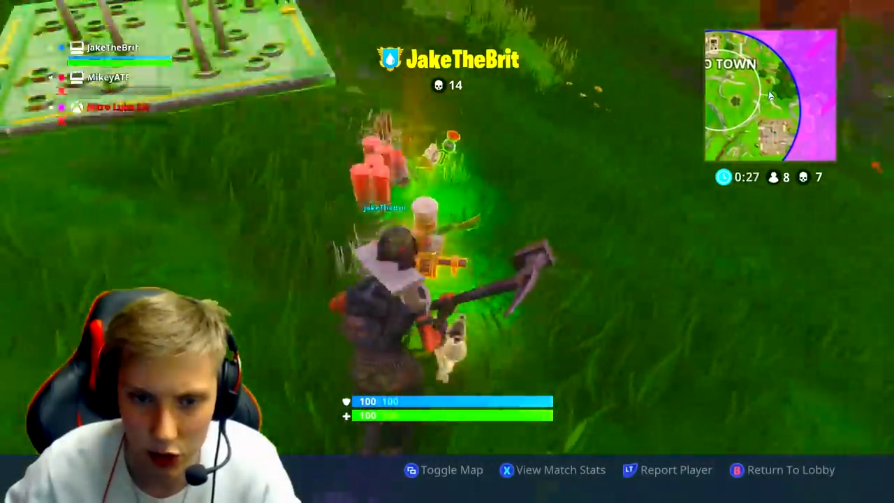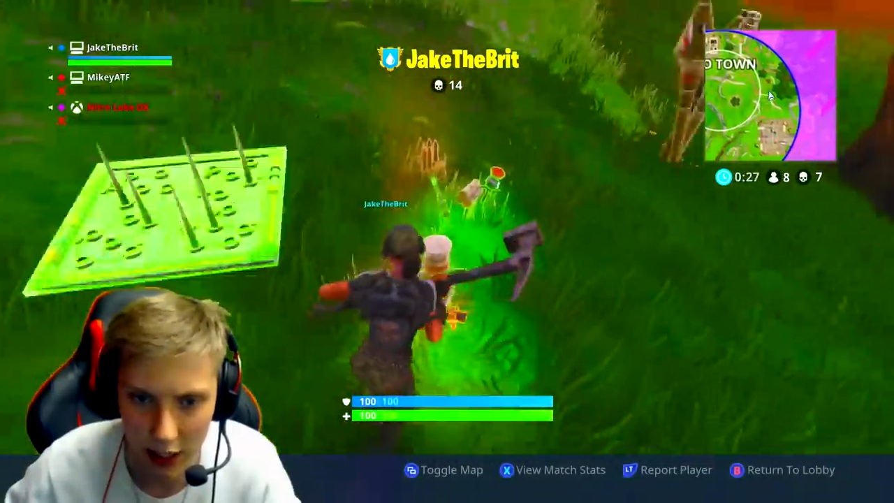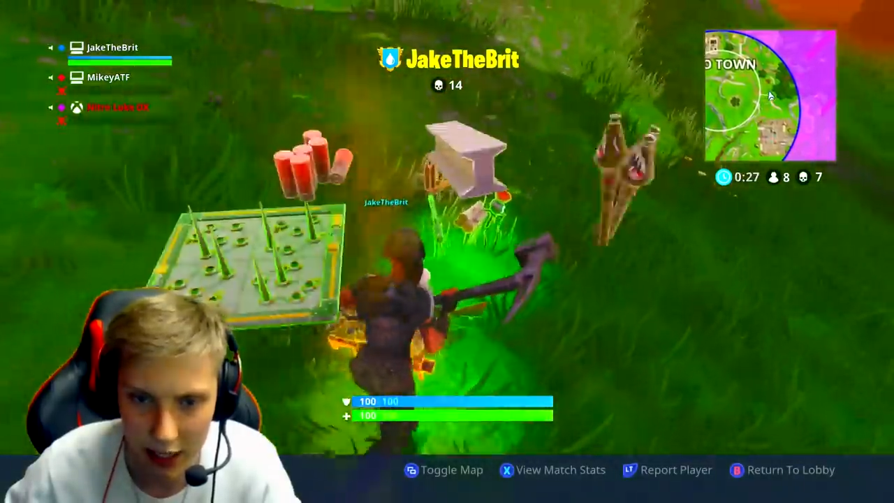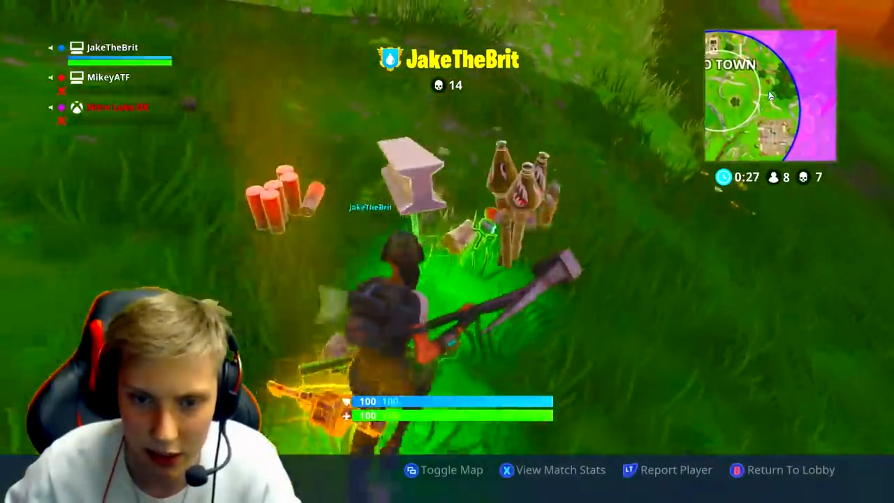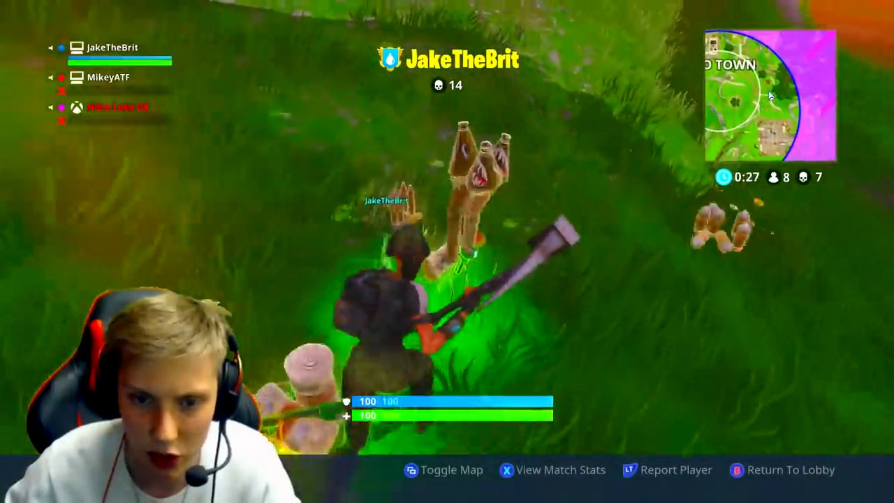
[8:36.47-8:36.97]

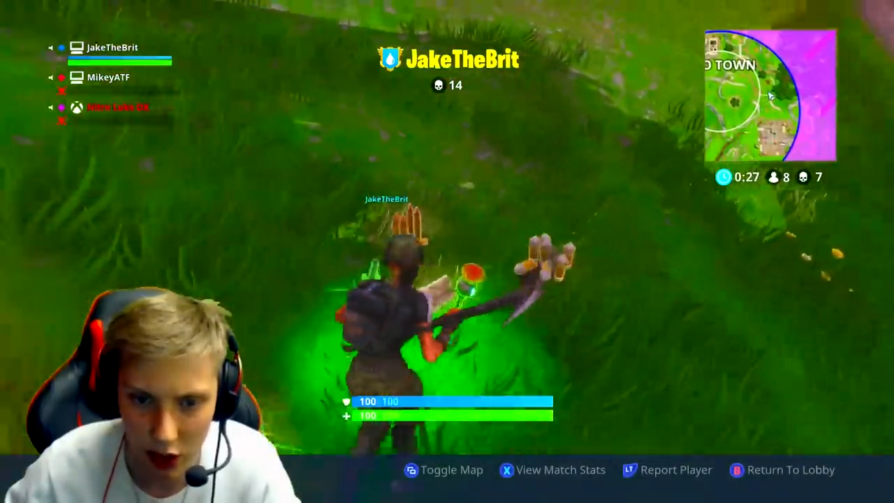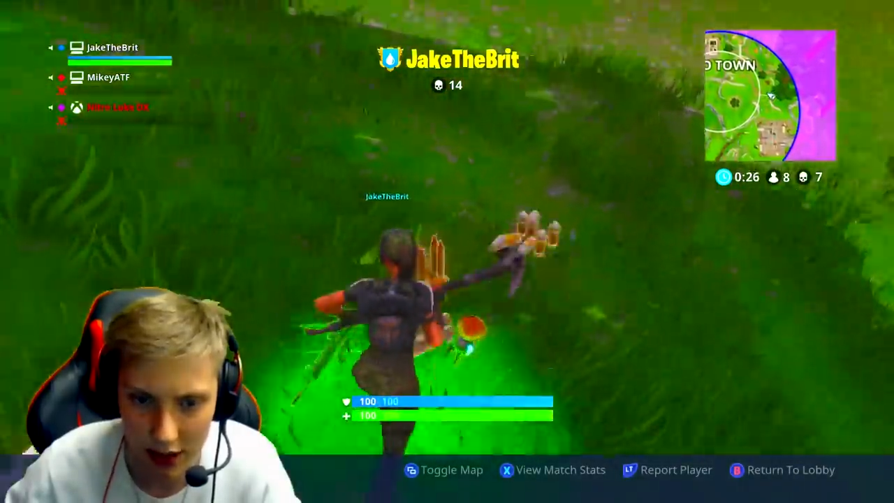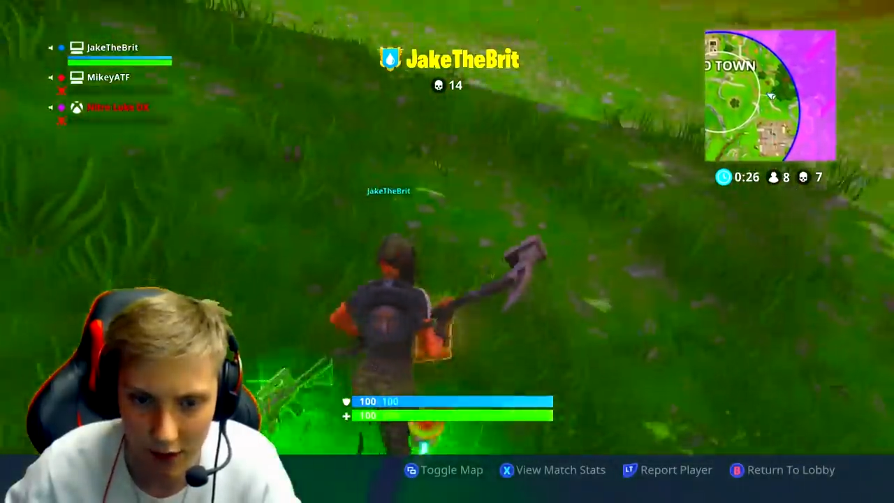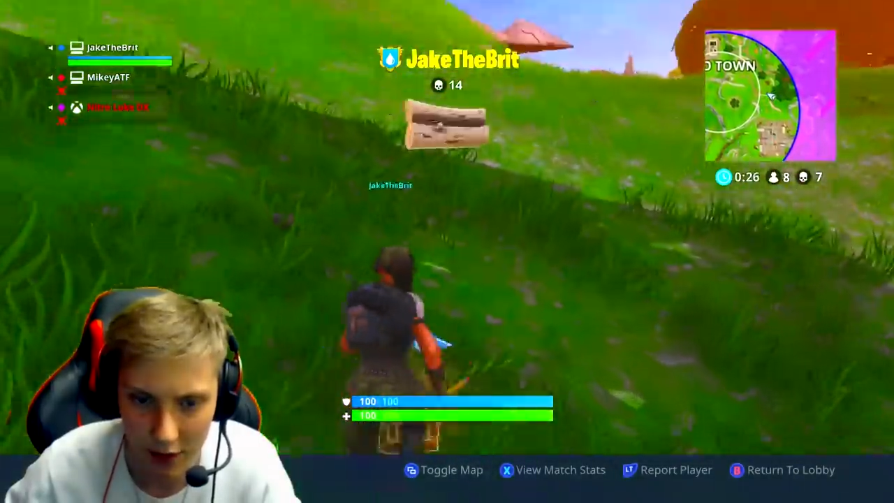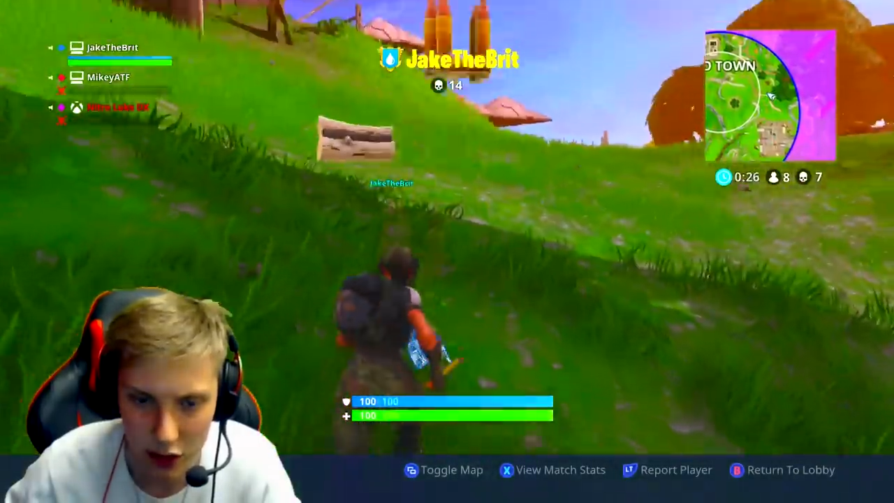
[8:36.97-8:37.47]
He's going to
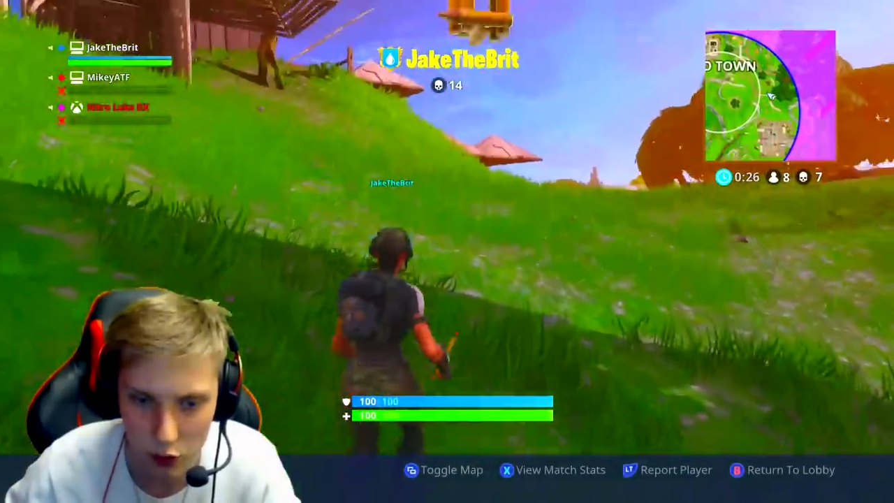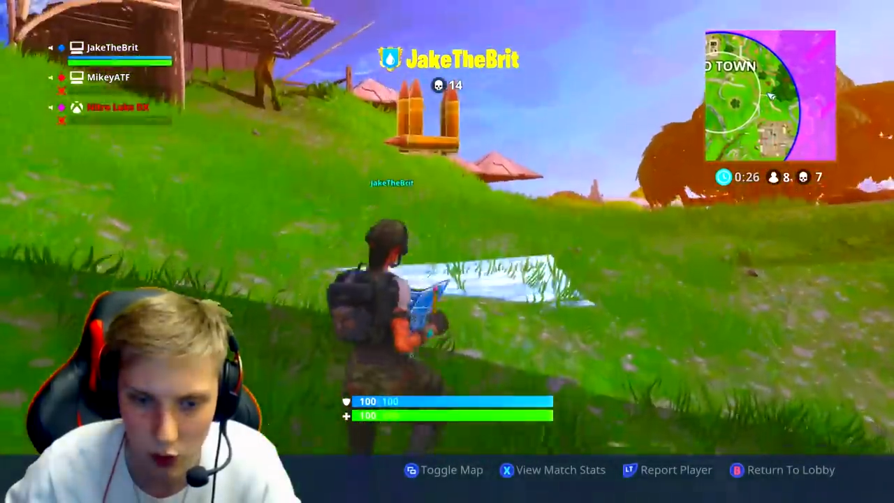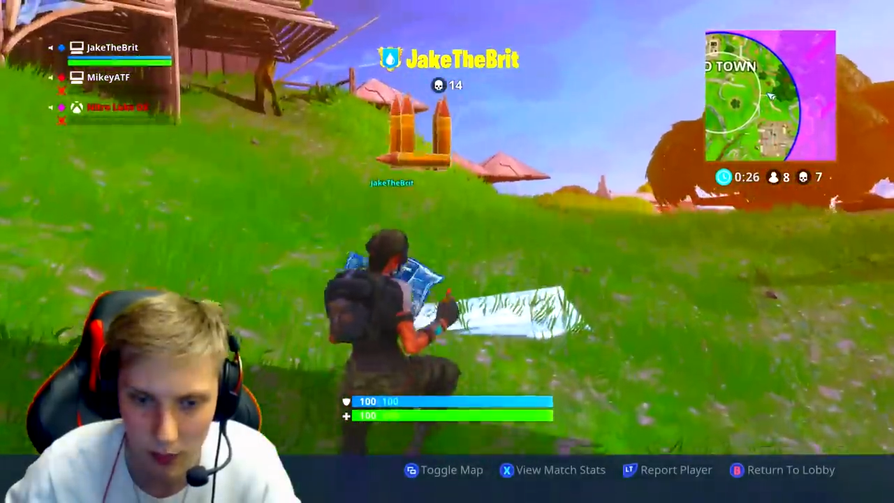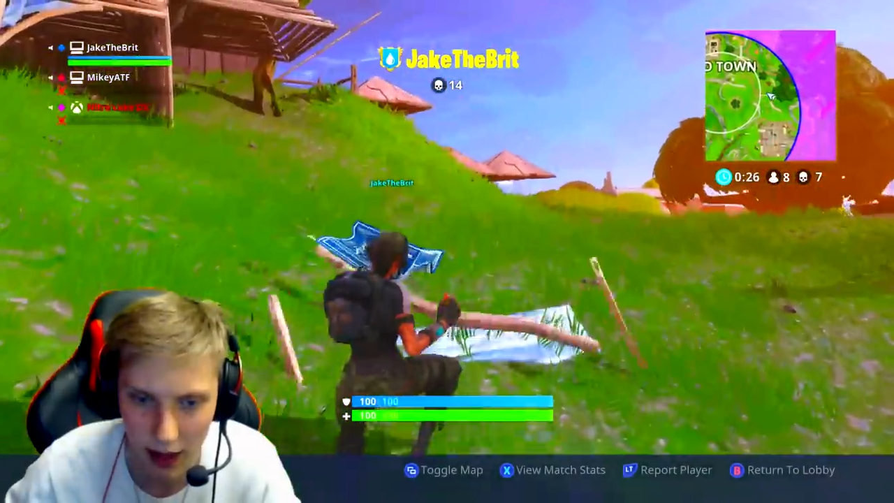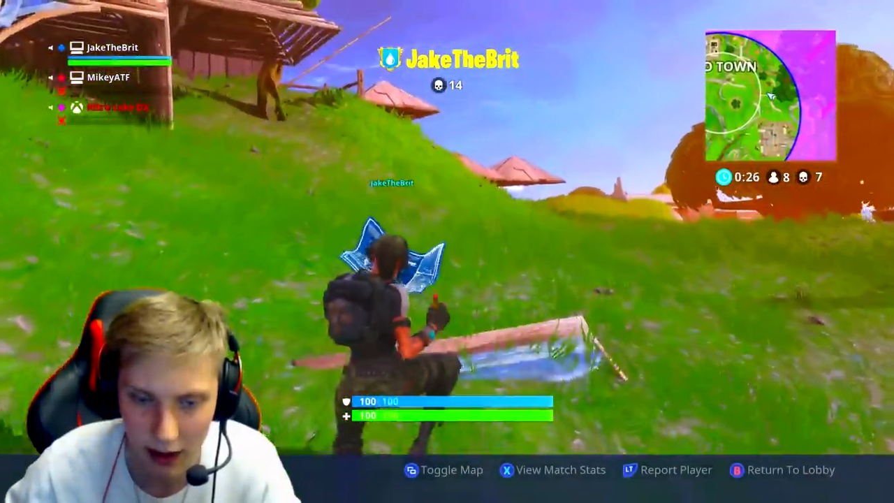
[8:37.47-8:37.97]
definitely
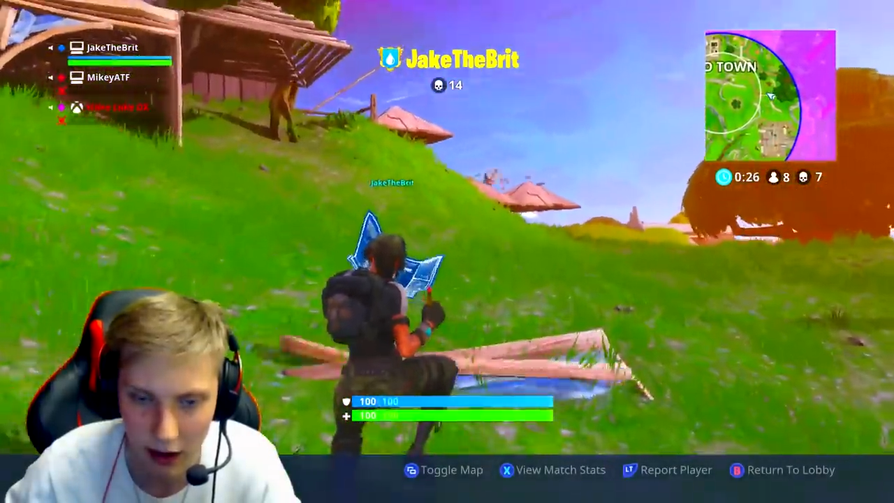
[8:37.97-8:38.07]
swap that